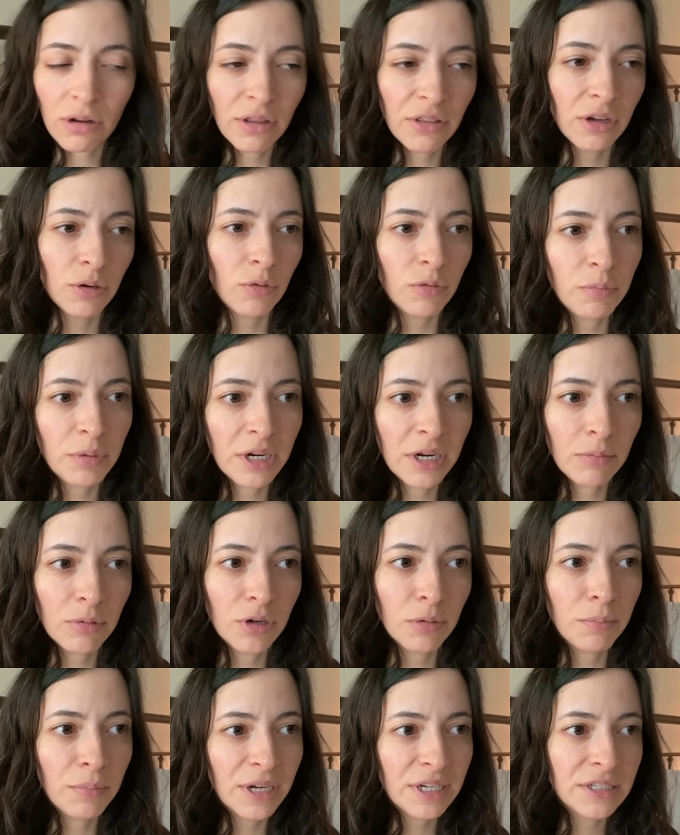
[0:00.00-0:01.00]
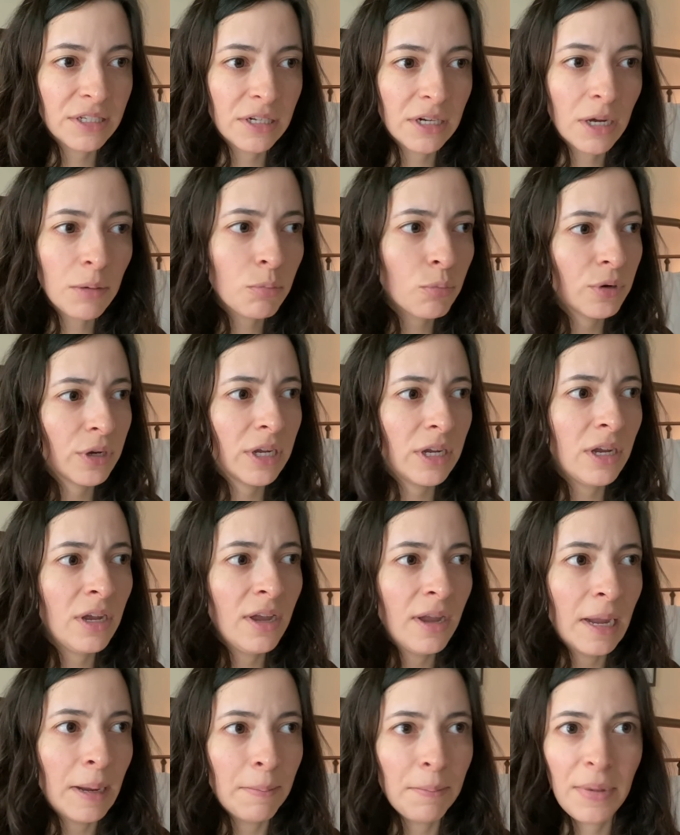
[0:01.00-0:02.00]
I think we've been able to mix it up. We
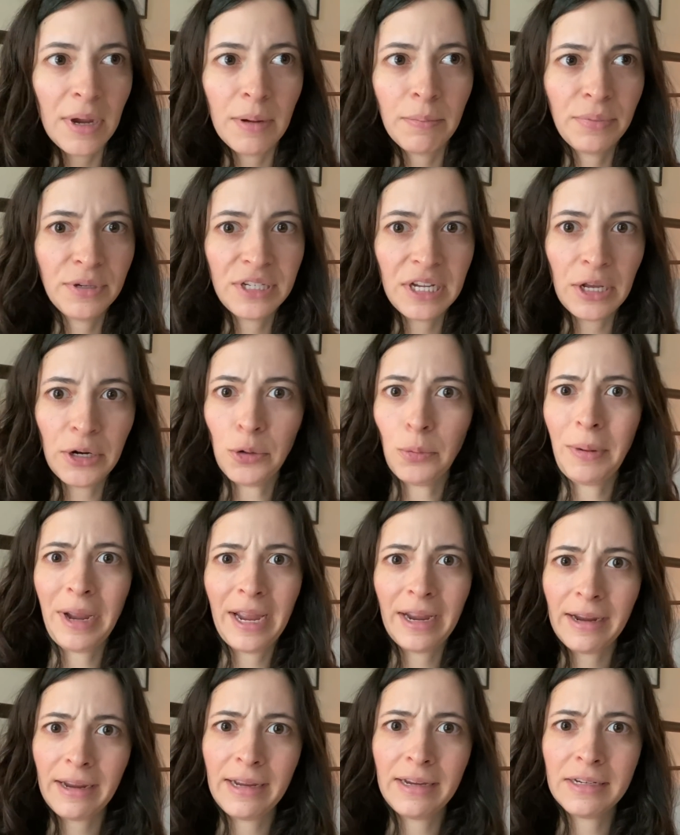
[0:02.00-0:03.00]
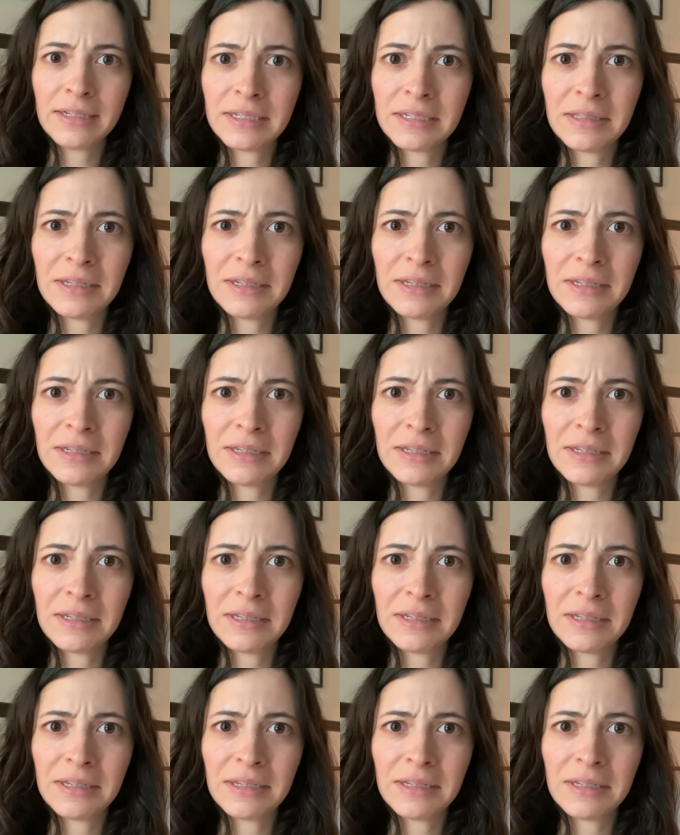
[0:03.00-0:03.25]
made potato pancakes